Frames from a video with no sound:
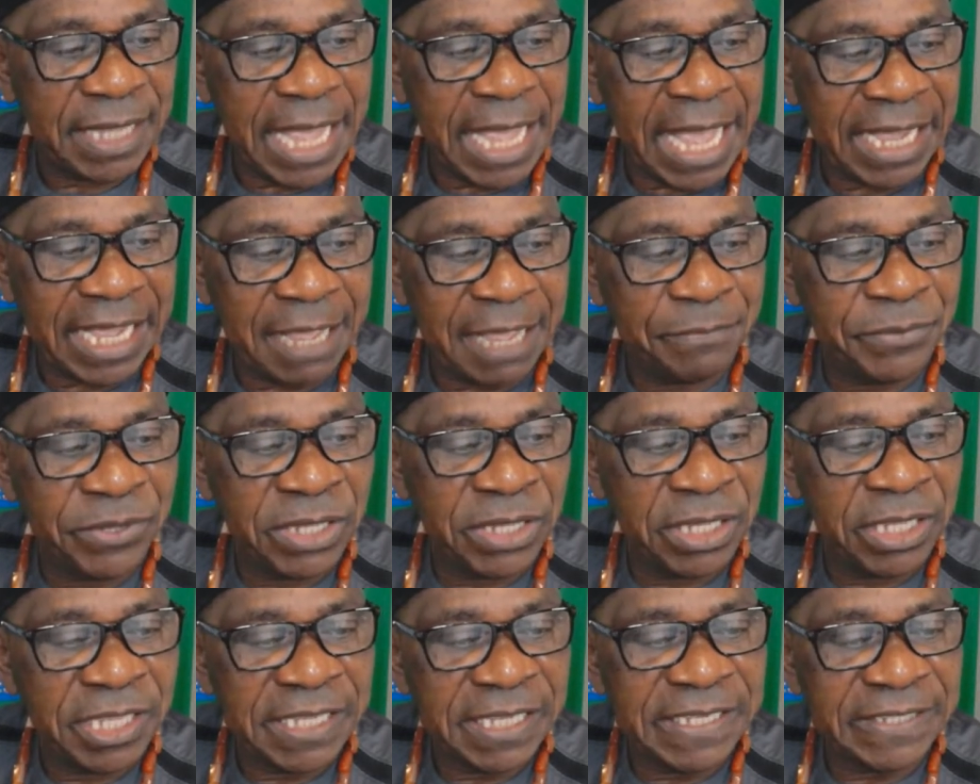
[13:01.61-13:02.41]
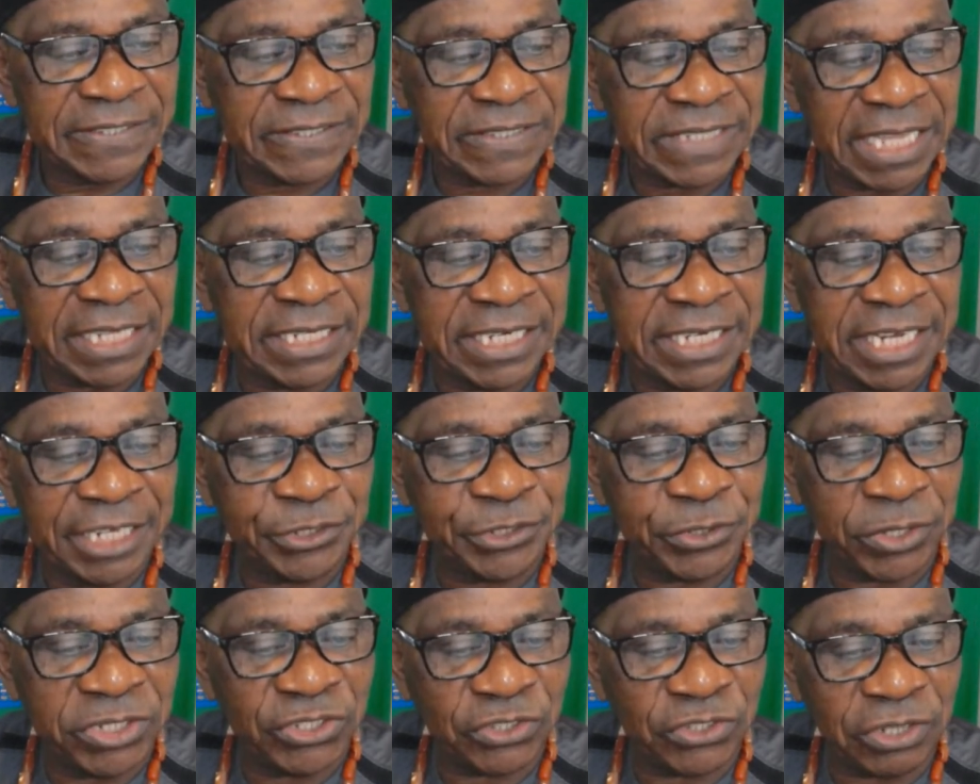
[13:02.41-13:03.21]
Agabi, he said the
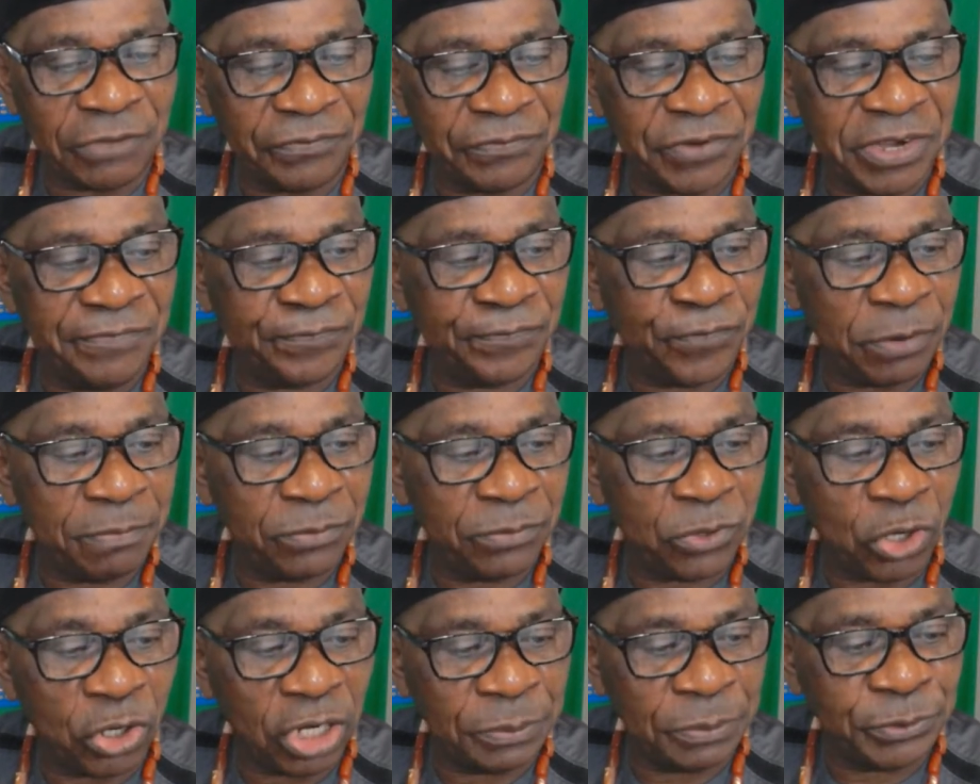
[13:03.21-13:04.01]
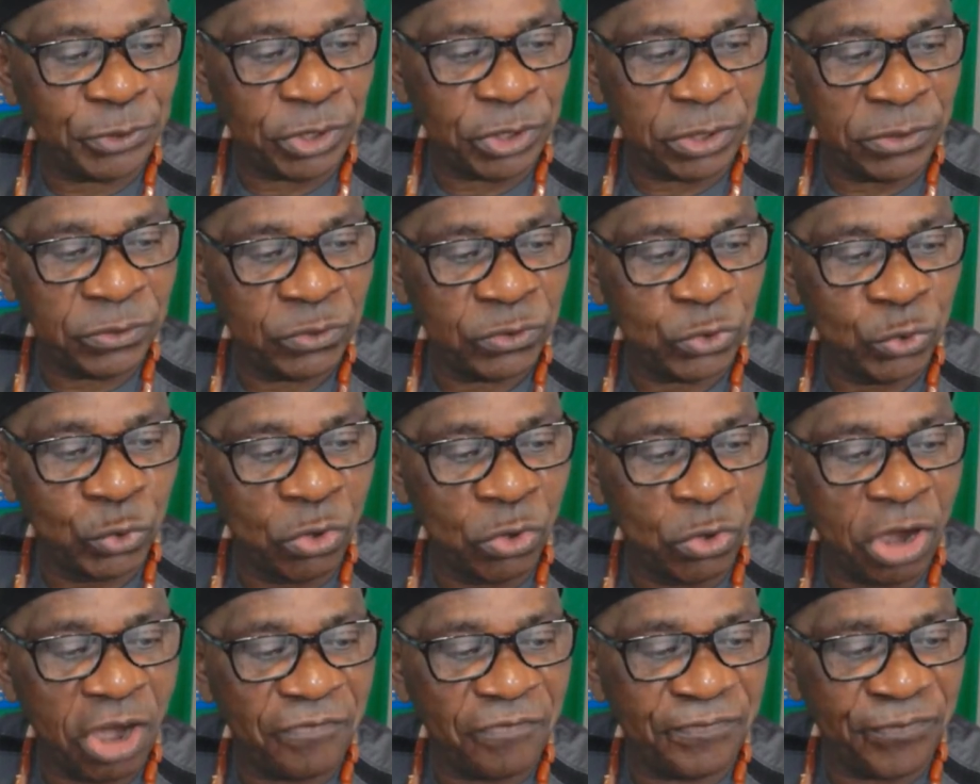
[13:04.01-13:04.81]
nation is suffering from corruption,
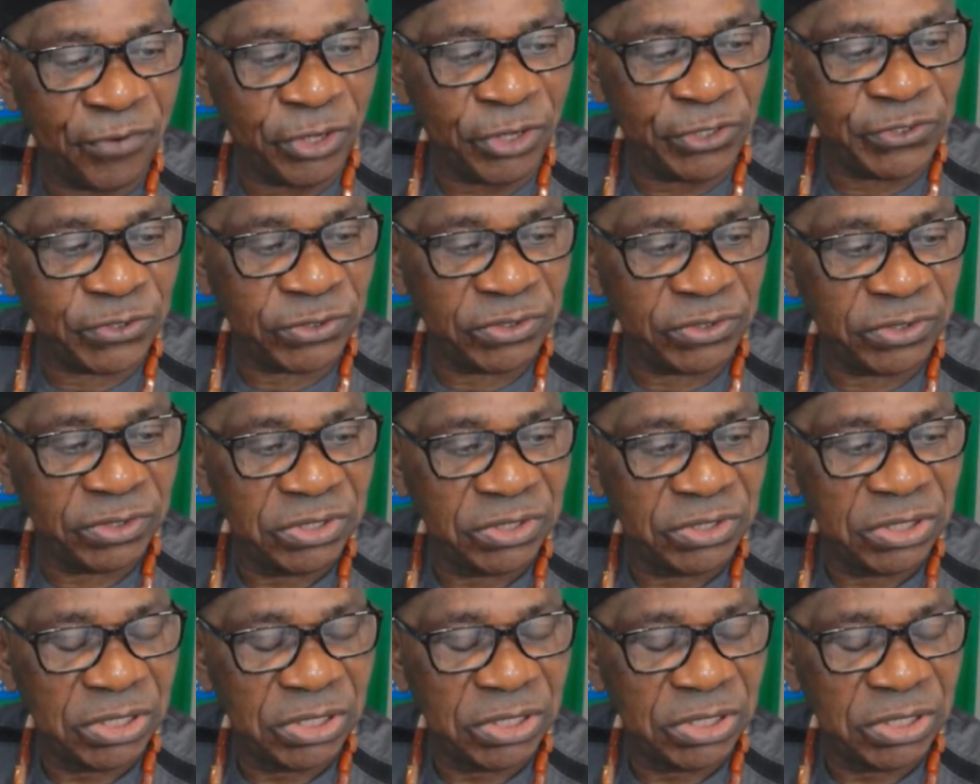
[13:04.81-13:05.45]
true or false?